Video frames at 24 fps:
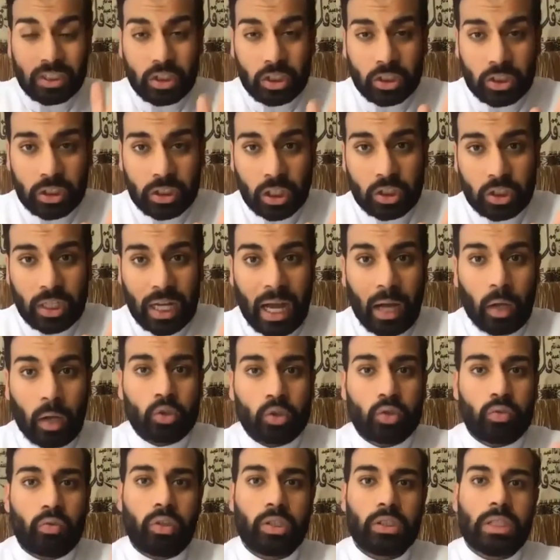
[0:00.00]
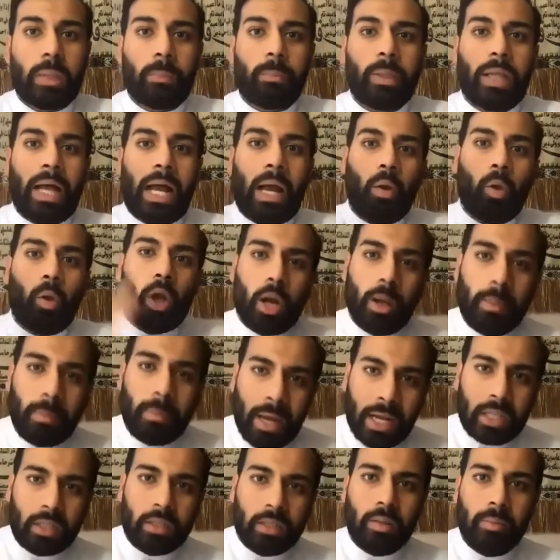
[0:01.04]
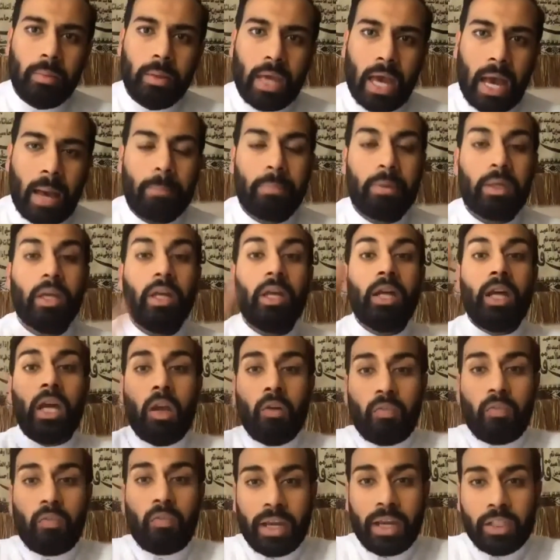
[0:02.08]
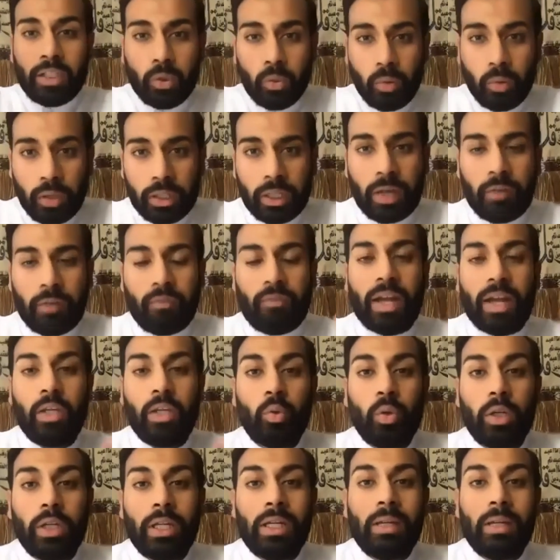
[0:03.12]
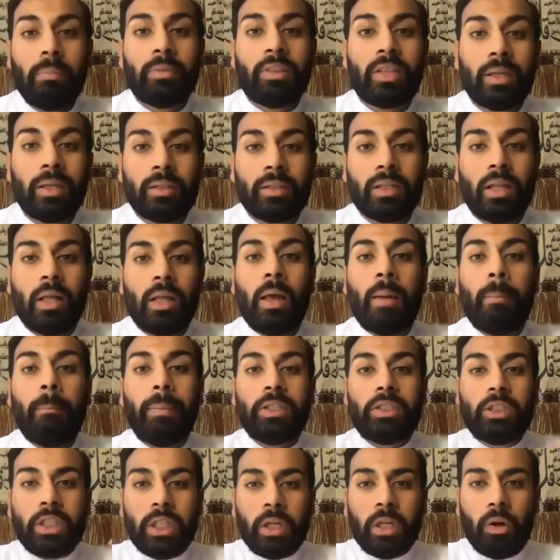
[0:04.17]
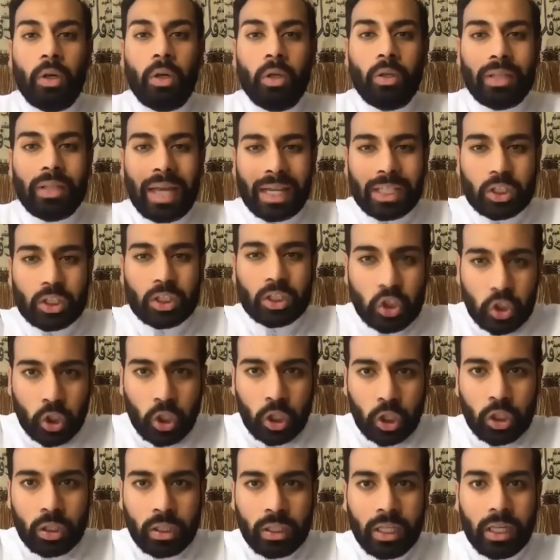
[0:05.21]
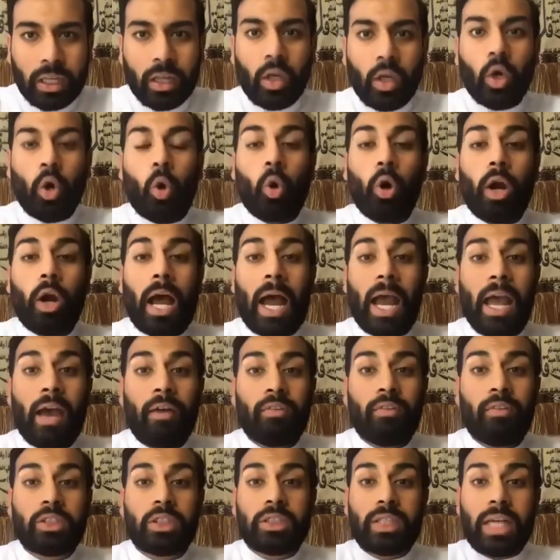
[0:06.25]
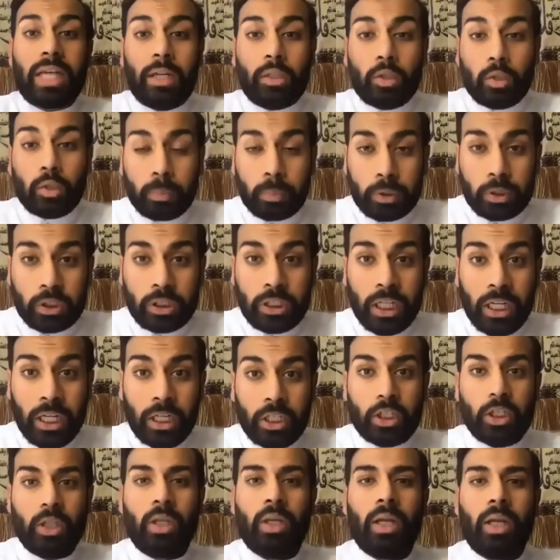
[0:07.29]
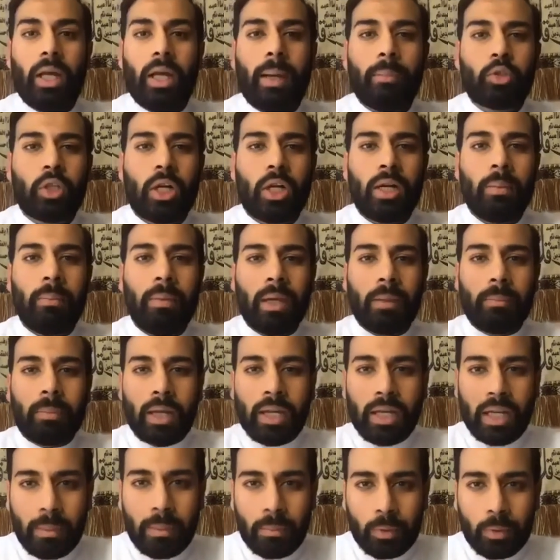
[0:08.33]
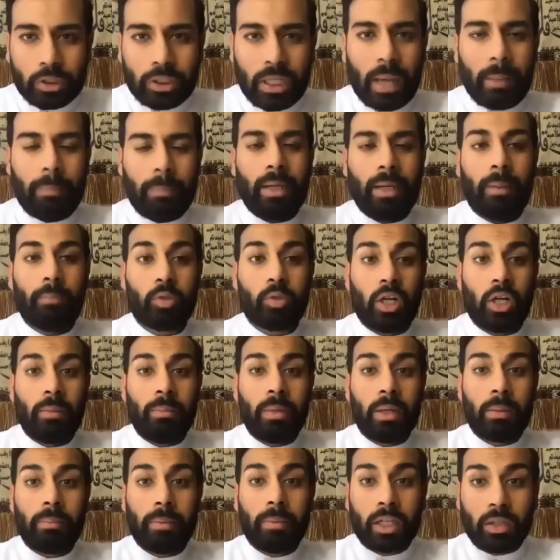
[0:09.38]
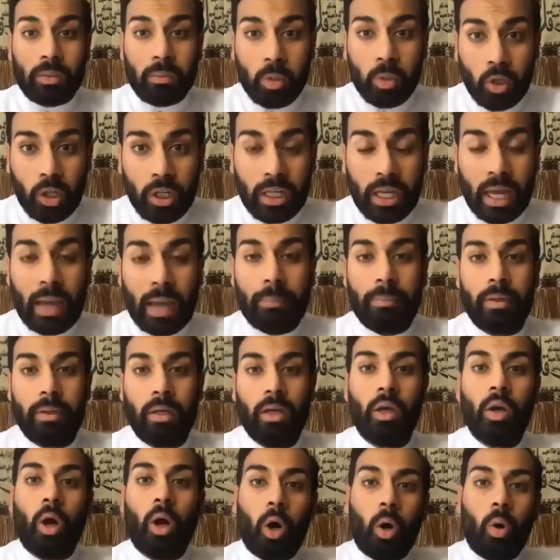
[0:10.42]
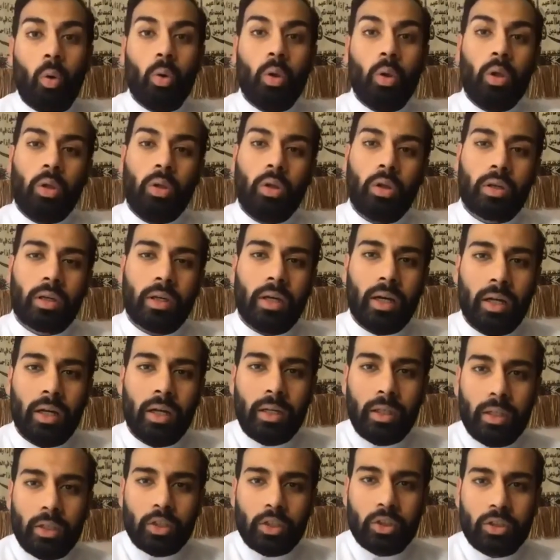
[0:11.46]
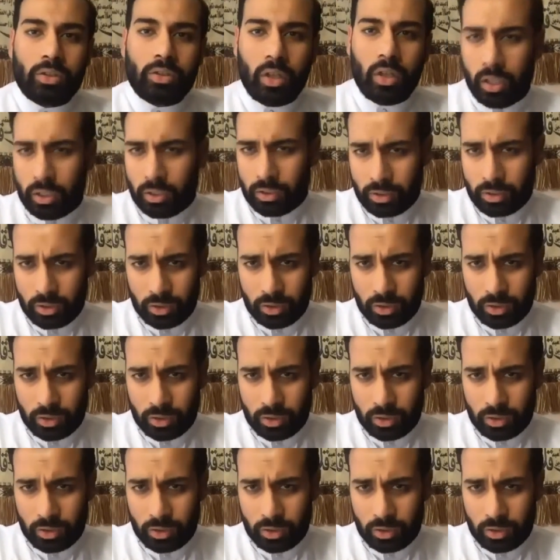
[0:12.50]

and such a house, for example, I will automatically be happy. If I do that, if I do anything material externally, or I have societal prestige, I'm trying to make my neighbors happy. I'm trying to make my community happy. Oh, look, so